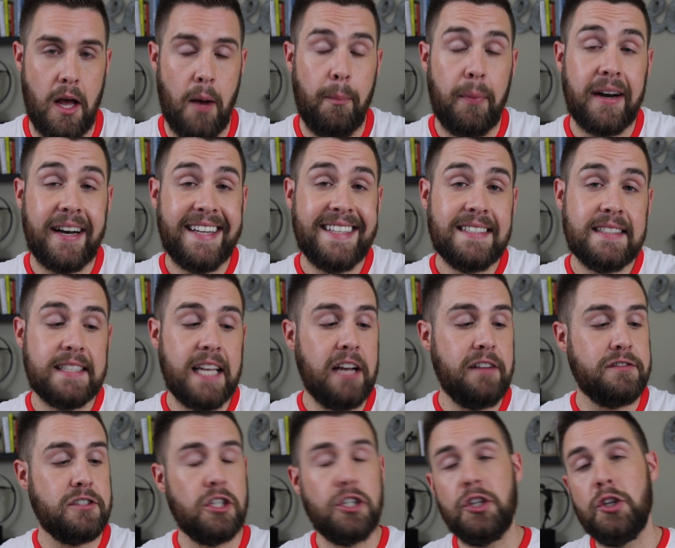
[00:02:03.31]
But it is
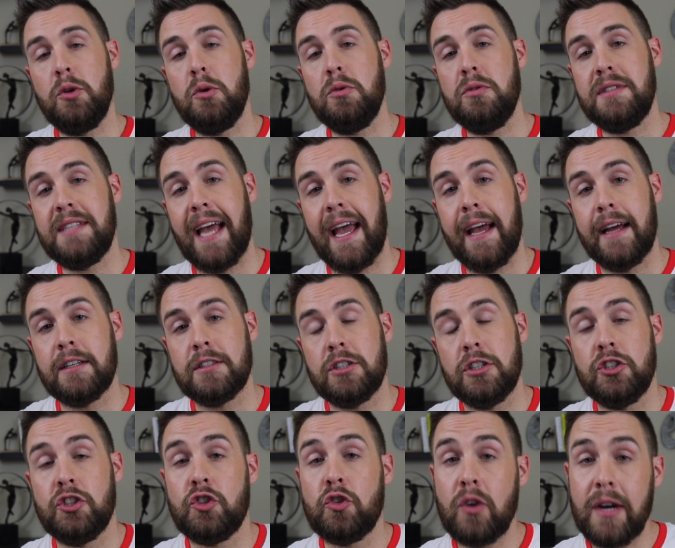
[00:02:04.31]
safe to use and to
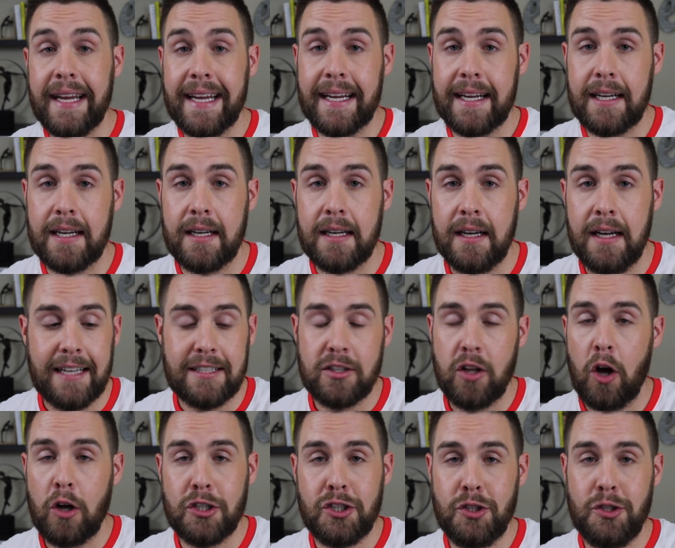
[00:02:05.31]
drink as
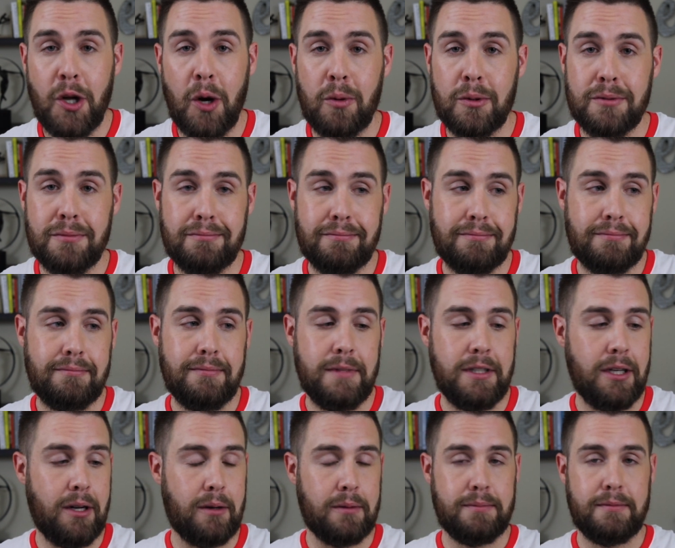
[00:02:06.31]
long as you don't,
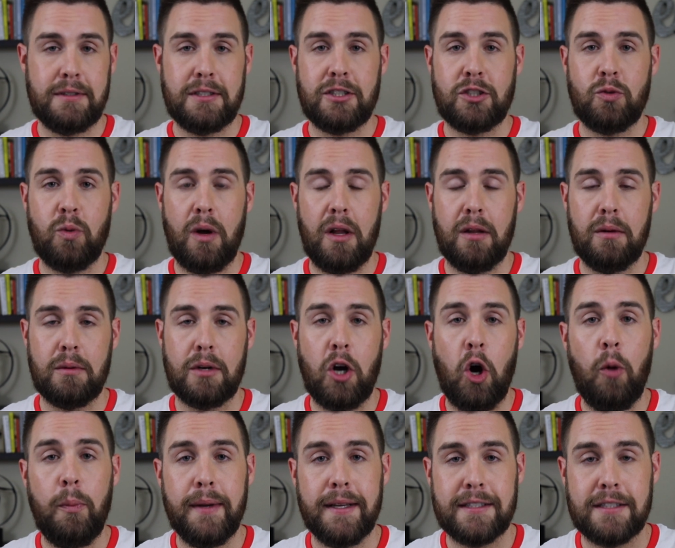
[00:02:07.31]
swallow
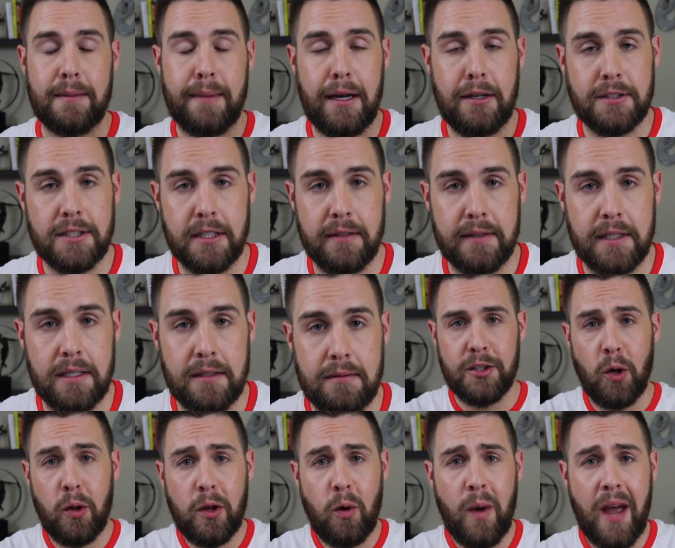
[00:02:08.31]
copious amounts of it.
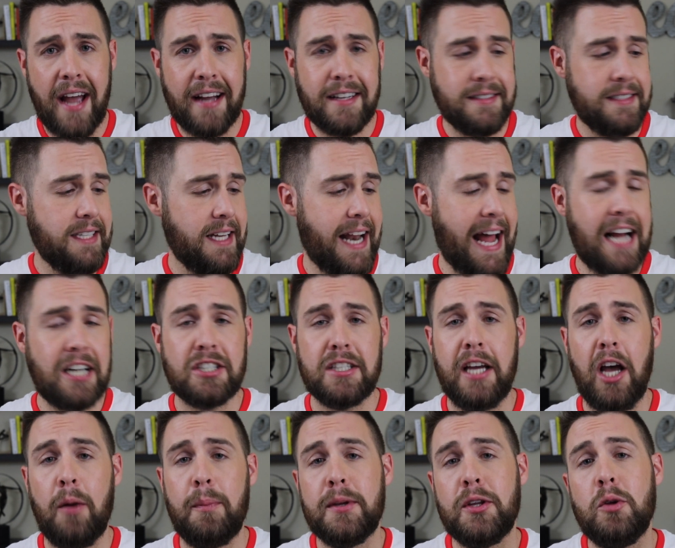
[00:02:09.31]
The only way I could see it actually
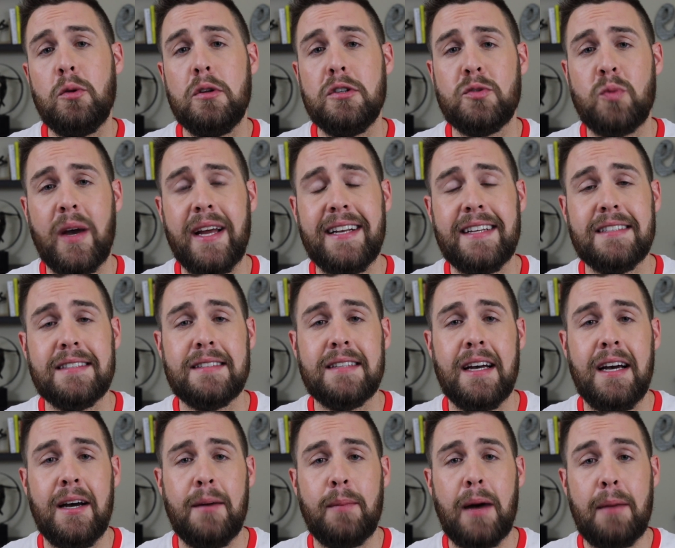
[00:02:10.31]
helping you lose weight is
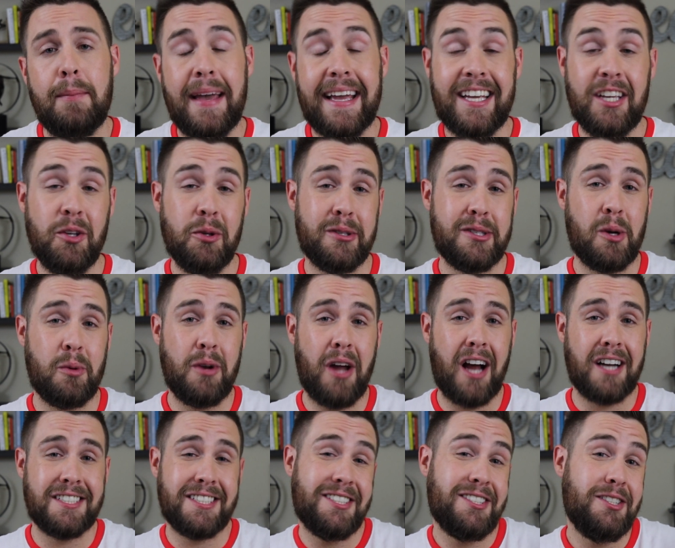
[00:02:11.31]
by making you so
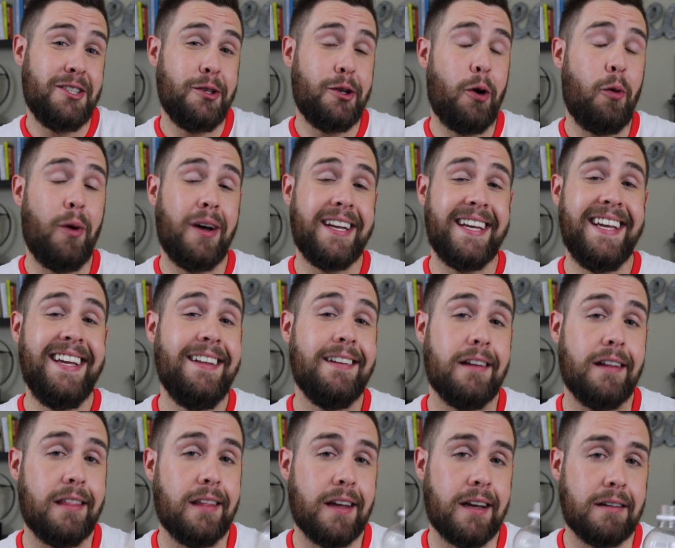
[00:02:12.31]
nauseous you don't want to eat
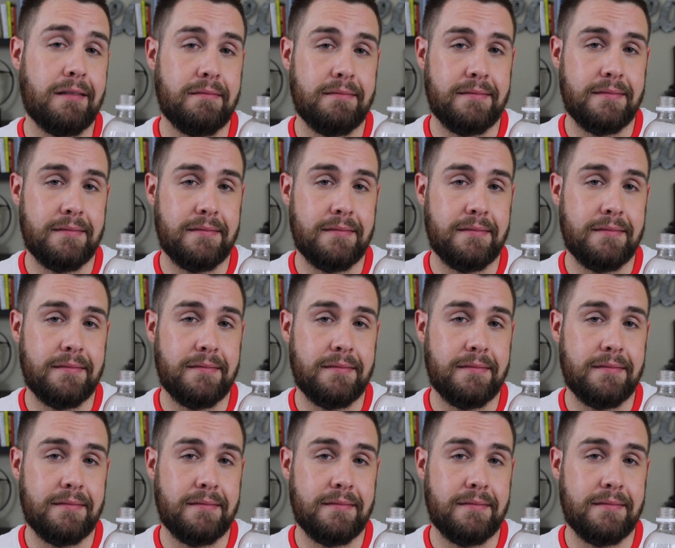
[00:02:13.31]
anything.